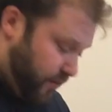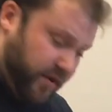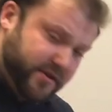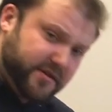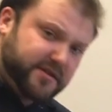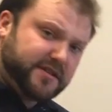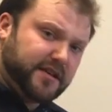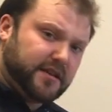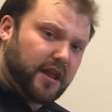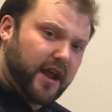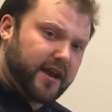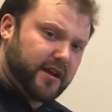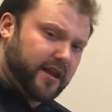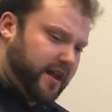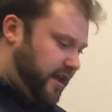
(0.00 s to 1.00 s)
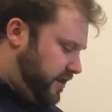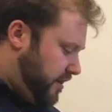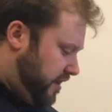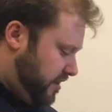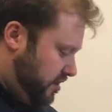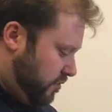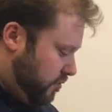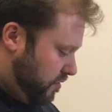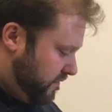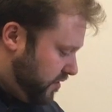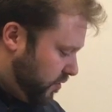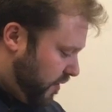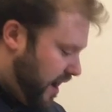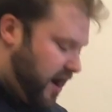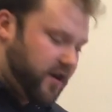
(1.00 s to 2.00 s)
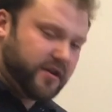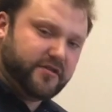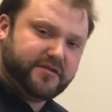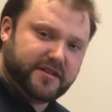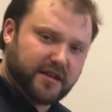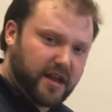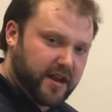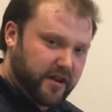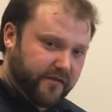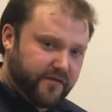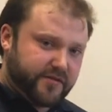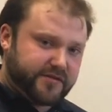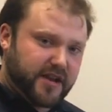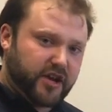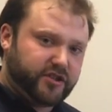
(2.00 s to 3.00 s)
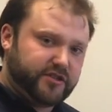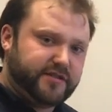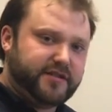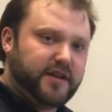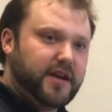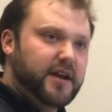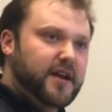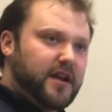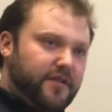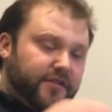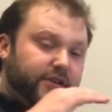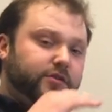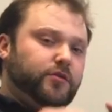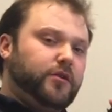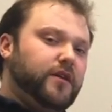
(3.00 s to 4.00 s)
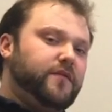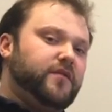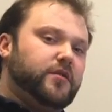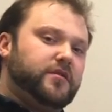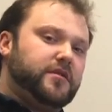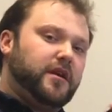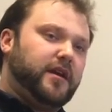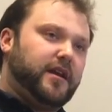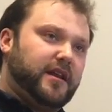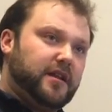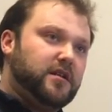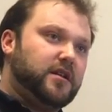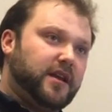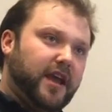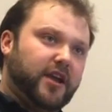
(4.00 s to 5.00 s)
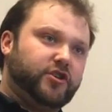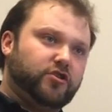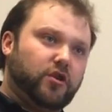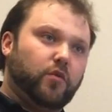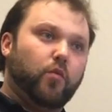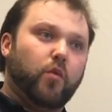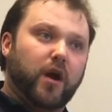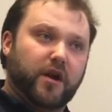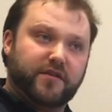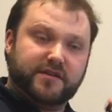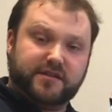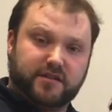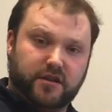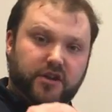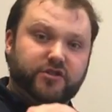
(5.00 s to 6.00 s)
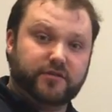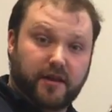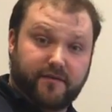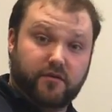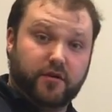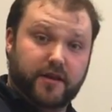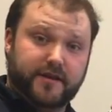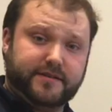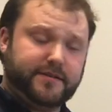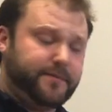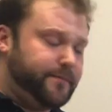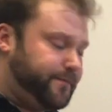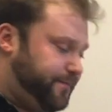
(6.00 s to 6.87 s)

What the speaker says: Once you see light and you move it around and you see light in a few sections, this will give you an indication of where the sludge level is.